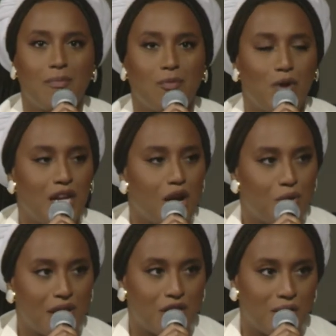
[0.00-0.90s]
We know
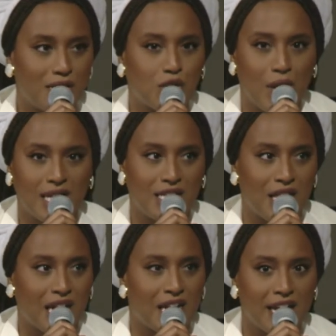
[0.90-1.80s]
that there is transit
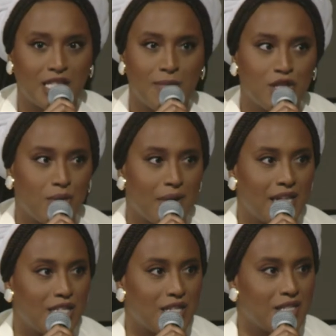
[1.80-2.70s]
that connects Mission Bay
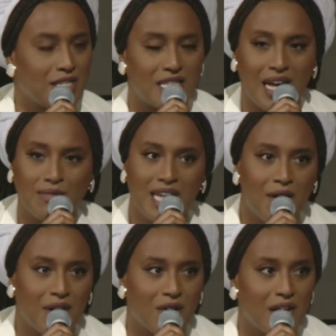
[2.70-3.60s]
to the
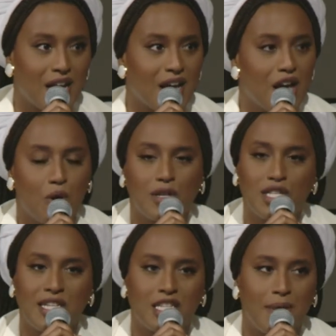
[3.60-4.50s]
downtown area. We just
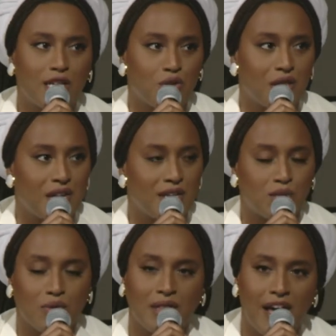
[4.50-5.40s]
need to make sure that it is
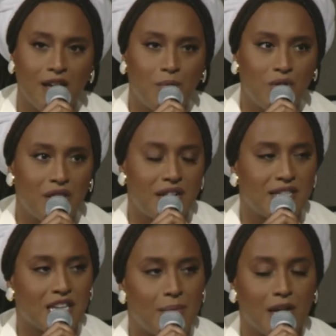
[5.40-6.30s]
reliable and that it's
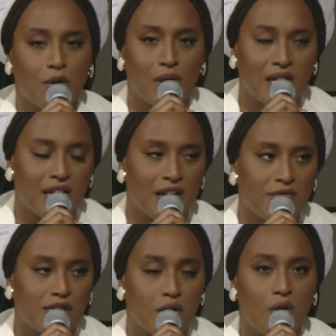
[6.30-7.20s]
coming quickly enough.
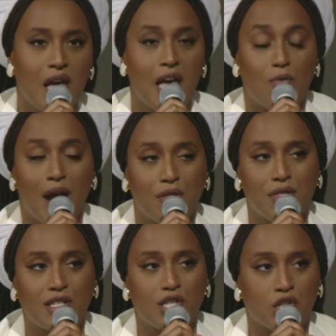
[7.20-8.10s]
So rather
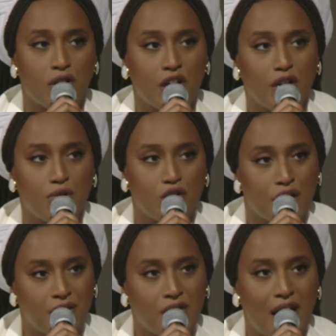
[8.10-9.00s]
than start a new
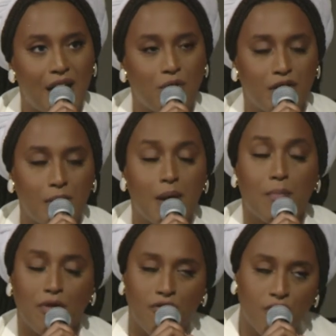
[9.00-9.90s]
shuttle, I would
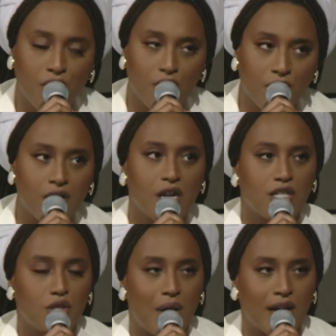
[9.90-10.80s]
prefer
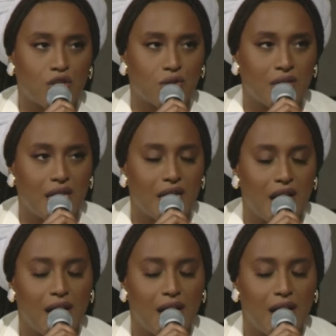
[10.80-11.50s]
to actually